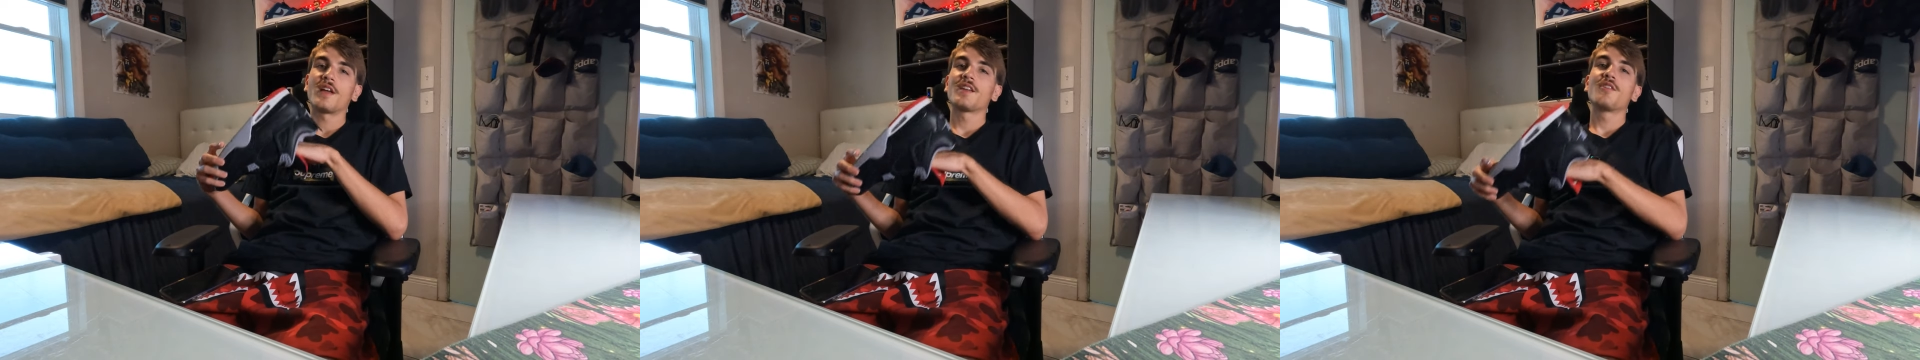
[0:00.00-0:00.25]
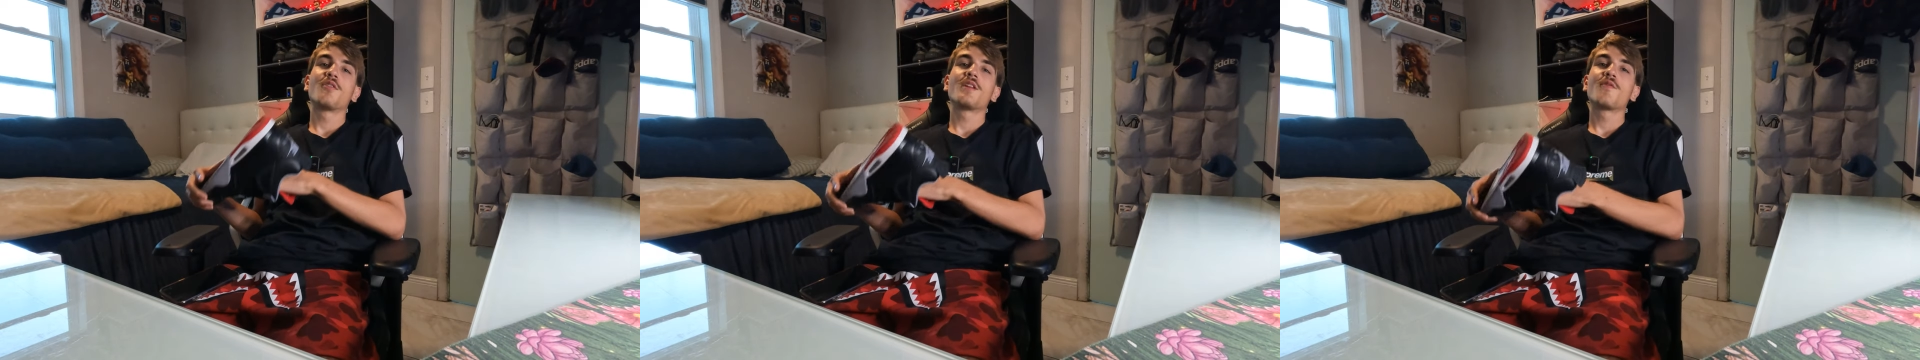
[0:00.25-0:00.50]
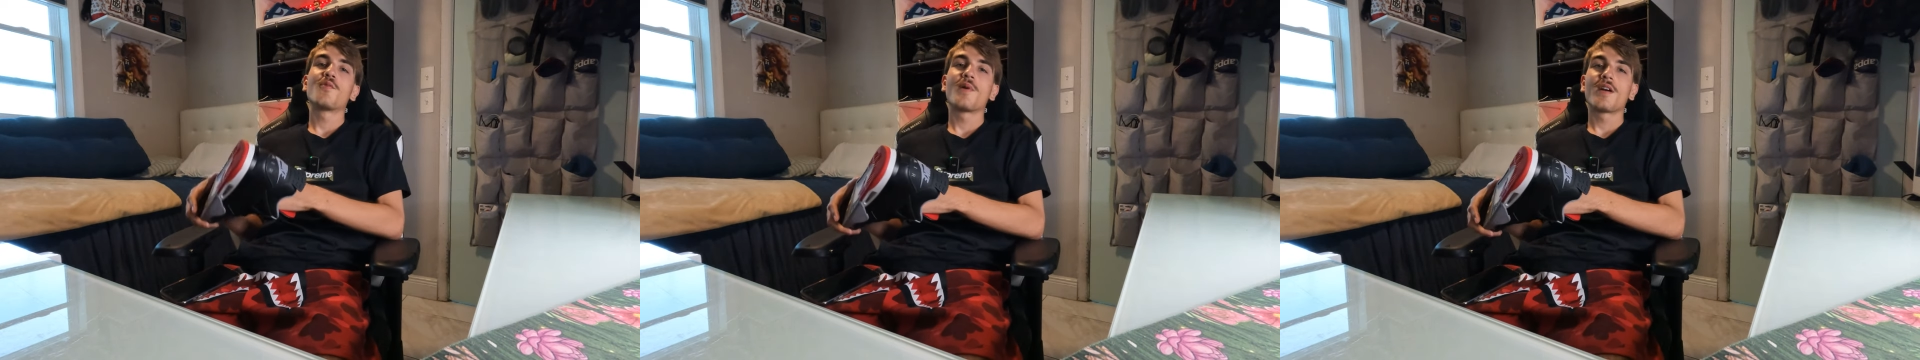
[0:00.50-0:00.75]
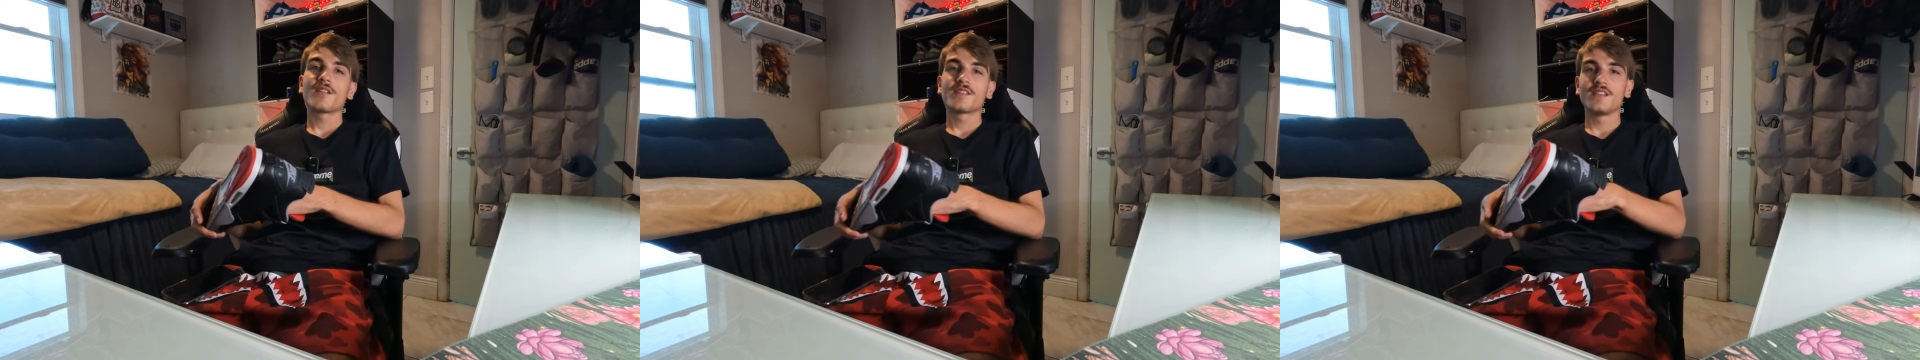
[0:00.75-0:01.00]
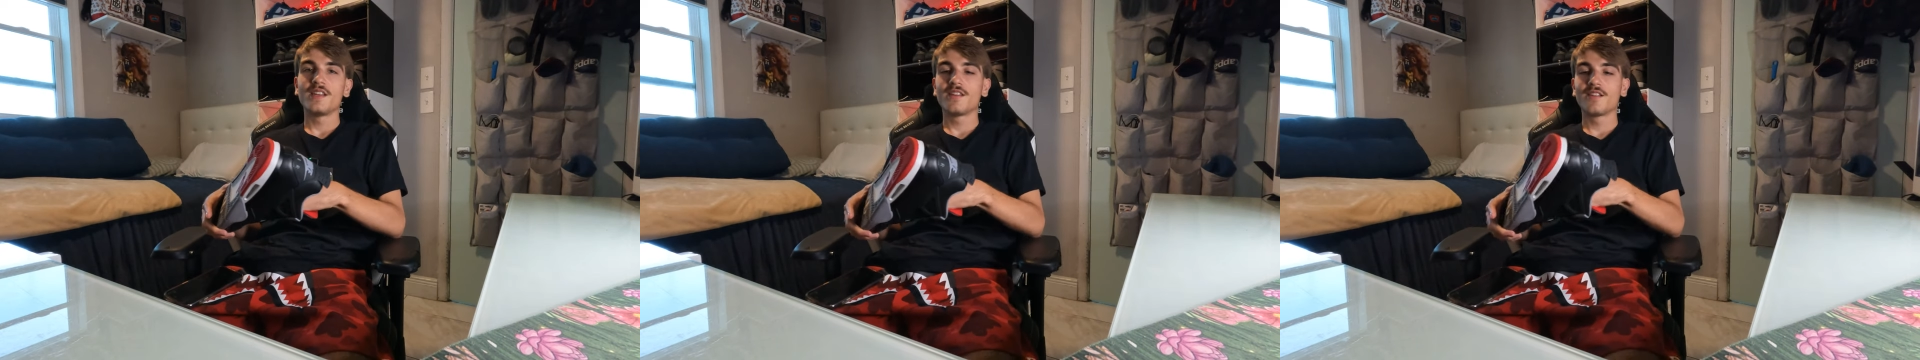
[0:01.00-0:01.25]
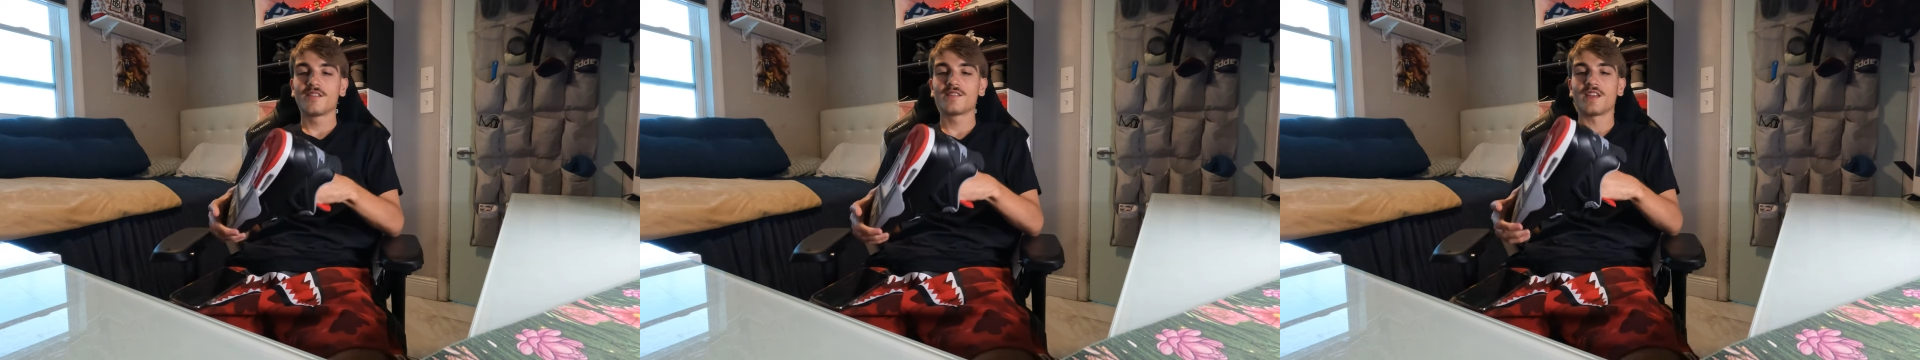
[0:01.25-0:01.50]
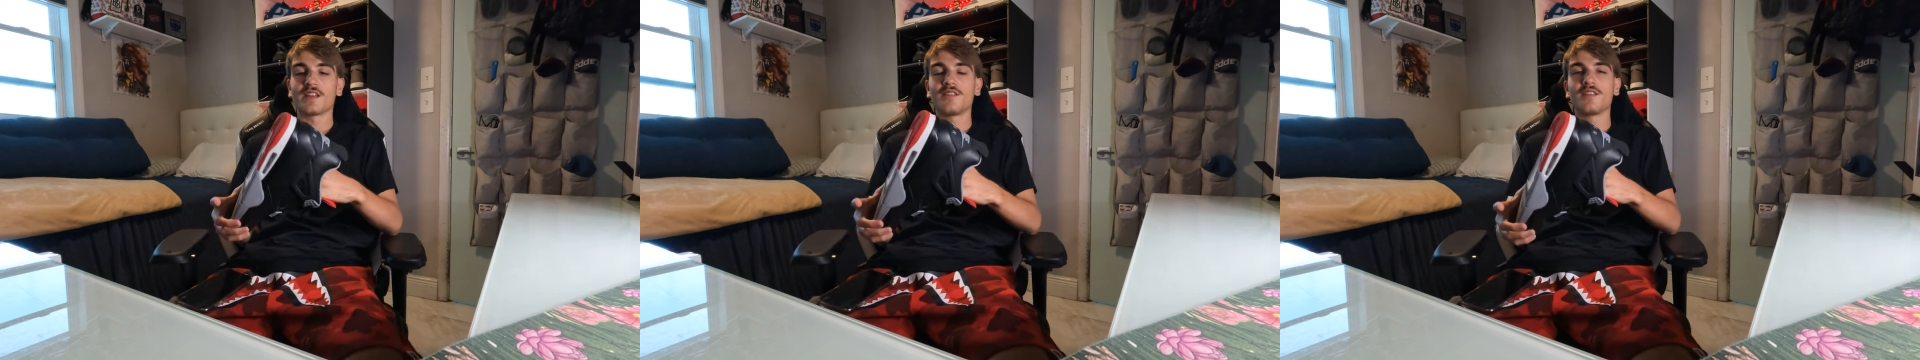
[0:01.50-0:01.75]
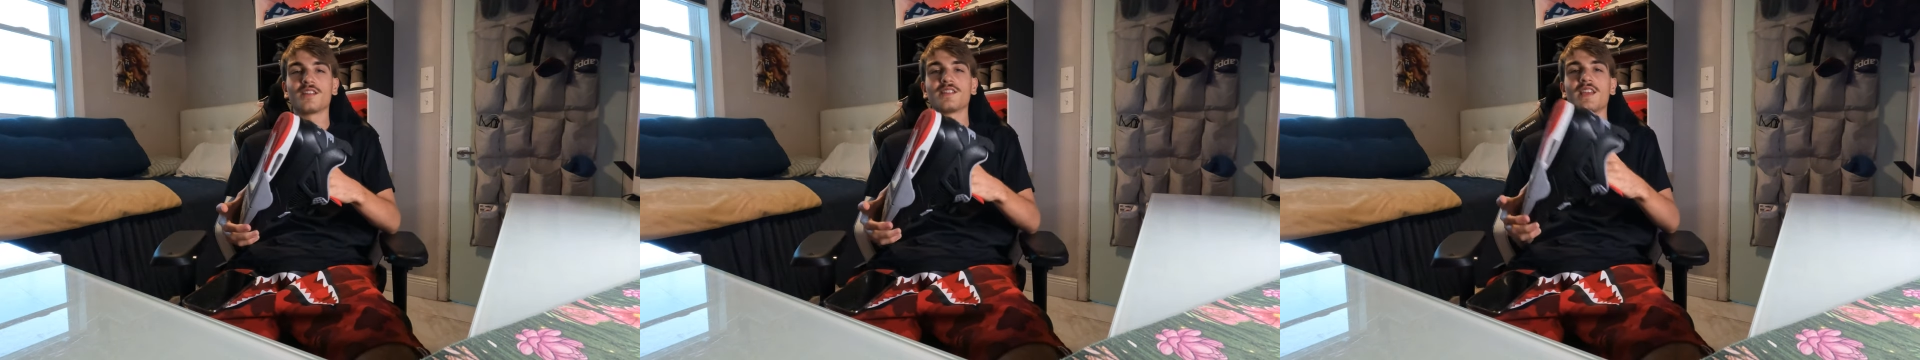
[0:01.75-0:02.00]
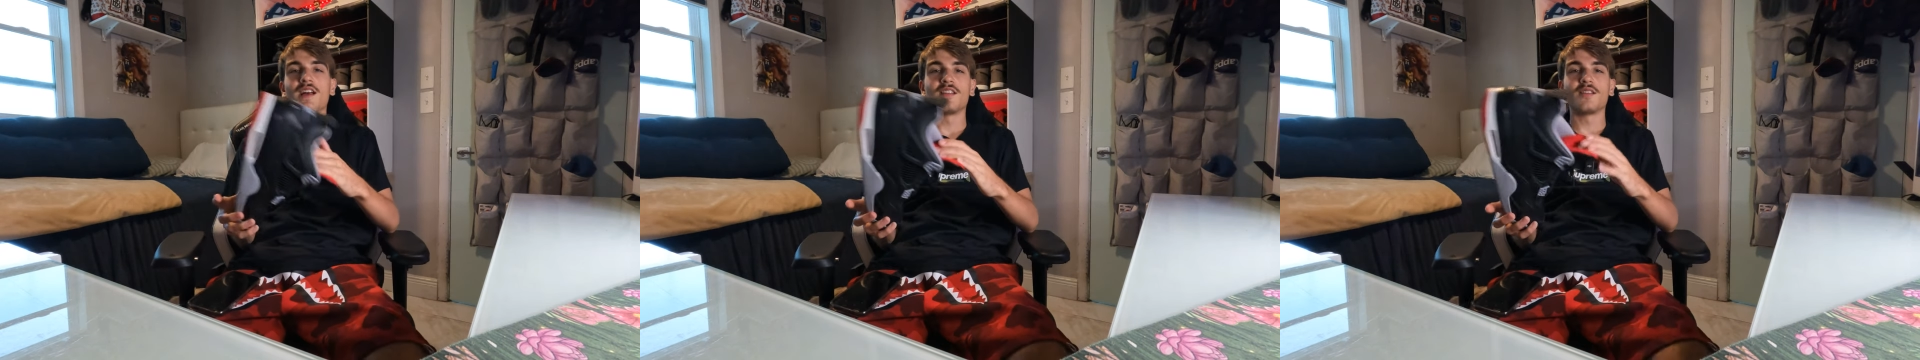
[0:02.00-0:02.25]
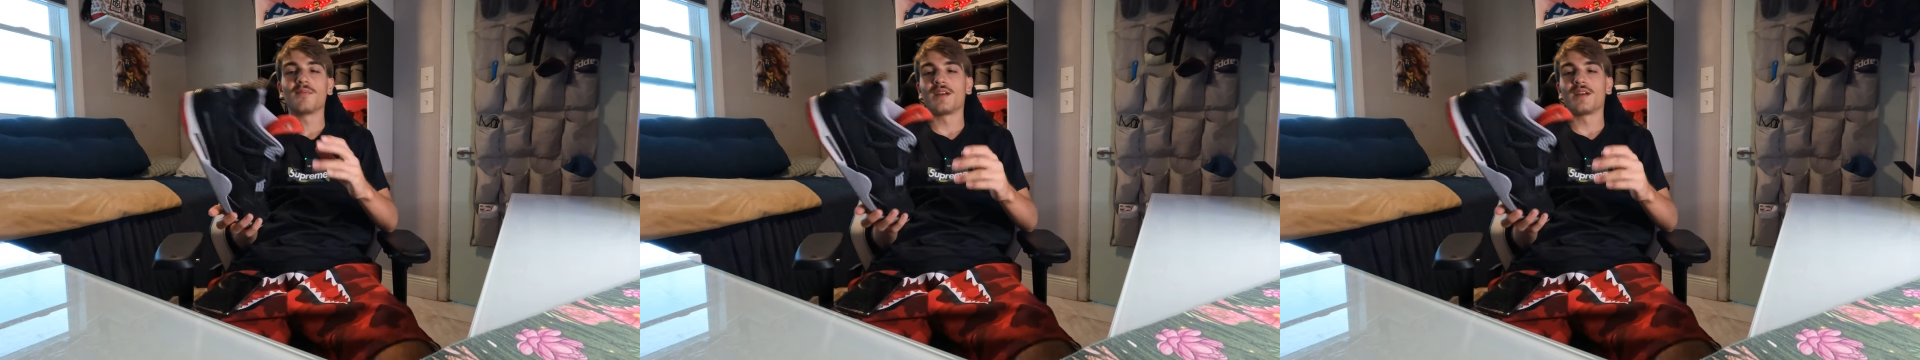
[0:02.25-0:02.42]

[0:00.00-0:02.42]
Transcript: Like you don't even wear sneakers. Like you just sell them.